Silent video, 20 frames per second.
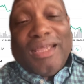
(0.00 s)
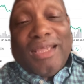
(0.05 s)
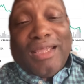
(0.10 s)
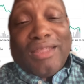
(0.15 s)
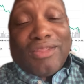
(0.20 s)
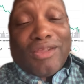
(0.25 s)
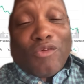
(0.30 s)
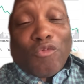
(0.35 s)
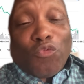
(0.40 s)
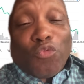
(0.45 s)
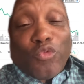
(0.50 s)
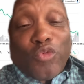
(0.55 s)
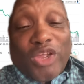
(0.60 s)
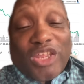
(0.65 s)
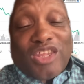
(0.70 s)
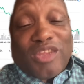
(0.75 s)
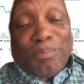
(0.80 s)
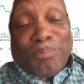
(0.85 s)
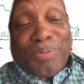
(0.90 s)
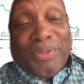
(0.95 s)
is a
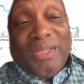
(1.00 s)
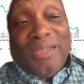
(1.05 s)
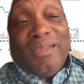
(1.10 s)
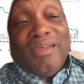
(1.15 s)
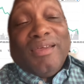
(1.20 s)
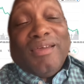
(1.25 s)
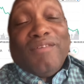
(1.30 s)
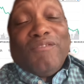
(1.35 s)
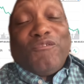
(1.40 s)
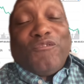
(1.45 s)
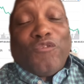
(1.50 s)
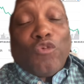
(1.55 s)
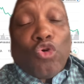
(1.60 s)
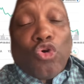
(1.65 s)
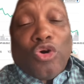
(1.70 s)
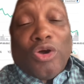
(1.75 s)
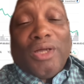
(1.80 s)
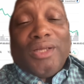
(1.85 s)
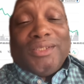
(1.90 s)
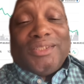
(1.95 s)
recipe
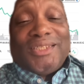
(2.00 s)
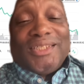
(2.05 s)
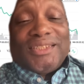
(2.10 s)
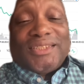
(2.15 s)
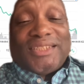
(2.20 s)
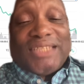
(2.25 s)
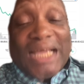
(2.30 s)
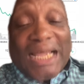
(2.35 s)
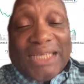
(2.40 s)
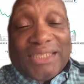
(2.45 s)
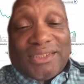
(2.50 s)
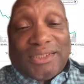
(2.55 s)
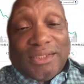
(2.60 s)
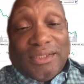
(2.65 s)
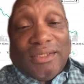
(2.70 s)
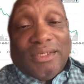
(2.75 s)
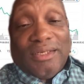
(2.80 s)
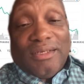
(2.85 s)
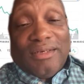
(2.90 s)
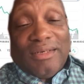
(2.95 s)
for
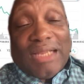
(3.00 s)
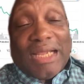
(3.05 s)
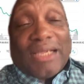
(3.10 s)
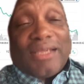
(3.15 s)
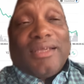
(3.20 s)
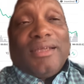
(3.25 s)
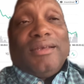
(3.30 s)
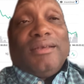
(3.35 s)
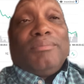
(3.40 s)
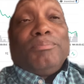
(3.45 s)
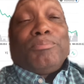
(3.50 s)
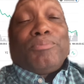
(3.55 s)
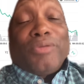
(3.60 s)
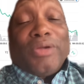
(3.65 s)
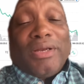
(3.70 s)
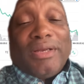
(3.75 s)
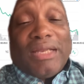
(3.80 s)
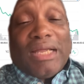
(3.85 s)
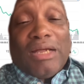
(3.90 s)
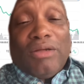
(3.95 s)
disaster that can
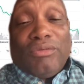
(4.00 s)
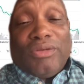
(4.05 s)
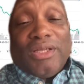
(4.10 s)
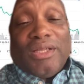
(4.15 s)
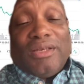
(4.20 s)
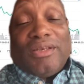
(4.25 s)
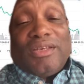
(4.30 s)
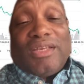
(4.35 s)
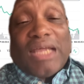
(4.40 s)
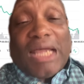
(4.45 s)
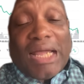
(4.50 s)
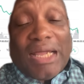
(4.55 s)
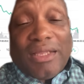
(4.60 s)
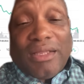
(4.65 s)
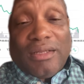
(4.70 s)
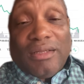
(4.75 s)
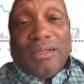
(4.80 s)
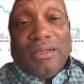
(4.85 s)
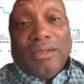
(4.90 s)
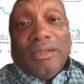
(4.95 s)
bring down the
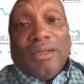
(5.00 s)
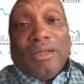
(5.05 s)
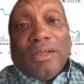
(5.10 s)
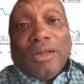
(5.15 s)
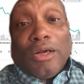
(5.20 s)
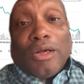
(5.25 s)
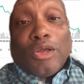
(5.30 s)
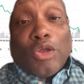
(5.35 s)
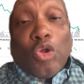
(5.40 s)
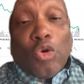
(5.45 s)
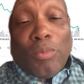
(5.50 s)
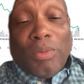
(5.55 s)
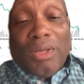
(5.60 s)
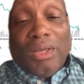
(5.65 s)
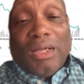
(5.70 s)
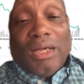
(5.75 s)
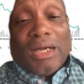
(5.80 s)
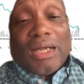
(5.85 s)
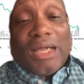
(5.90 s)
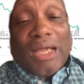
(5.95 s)
entire
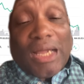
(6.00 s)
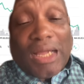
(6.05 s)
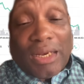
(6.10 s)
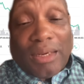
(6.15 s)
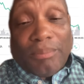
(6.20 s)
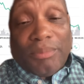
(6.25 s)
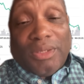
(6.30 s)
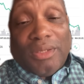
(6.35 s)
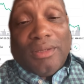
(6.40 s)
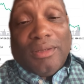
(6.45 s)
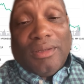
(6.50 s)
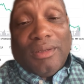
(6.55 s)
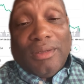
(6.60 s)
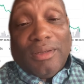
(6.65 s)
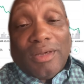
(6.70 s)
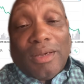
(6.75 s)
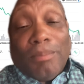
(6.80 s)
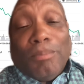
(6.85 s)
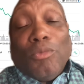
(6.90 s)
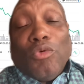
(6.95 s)
global economy,
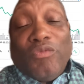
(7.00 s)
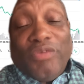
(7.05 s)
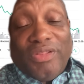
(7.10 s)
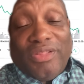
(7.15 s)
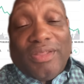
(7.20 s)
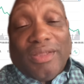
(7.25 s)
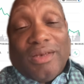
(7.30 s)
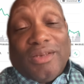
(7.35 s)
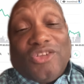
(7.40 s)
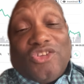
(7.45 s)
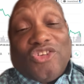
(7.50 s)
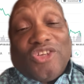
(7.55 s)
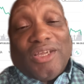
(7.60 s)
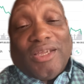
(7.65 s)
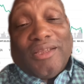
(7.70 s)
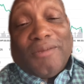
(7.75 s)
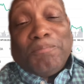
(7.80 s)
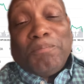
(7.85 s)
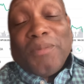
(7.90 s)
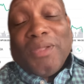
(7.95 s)
a movie theater
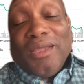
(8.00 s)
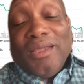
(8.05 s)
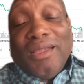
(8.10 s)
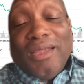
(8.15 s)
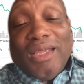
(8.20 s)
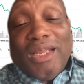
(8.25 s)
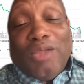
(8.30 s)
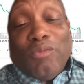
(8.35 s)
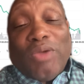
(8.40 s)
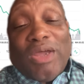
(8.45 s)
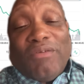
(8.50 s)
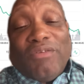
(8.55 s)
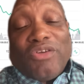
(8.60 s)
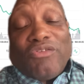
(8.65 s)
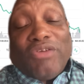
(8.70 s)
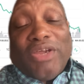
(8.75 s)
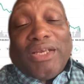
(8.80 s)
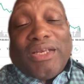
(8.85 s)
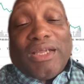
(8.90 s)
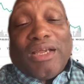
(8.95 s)
chain. Anyway, have a
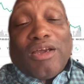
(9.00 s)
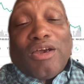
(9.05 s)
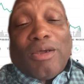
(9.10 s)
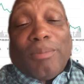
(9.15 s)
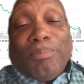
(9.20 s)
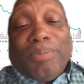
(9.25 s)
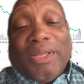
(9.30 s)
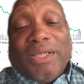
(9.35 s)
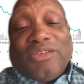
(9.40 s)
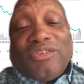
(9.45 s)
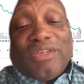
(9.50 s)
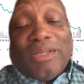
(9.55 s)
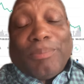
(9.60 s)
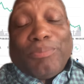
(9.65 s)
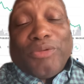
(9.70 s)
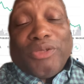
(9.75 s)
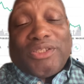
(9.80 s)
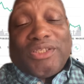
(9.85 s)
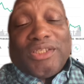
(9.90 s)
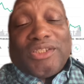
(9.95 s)
great day. God bless, and I
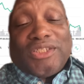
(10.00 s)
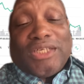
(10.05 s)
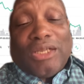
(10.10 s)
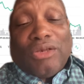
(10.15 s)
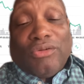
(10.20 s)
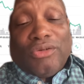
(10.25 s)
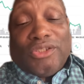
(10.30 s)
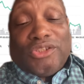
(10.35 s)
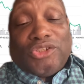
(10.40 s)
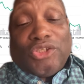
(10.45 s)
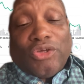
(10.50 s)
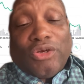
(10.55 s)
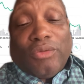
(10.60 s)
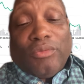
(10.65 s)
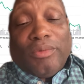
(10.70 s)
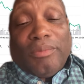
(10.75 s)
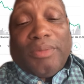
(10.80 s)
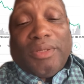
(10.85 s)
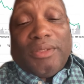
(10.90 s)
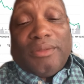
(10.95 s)
appreciate y'all on this journey
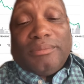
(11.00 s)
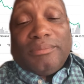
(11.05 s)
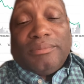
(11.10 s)
with me.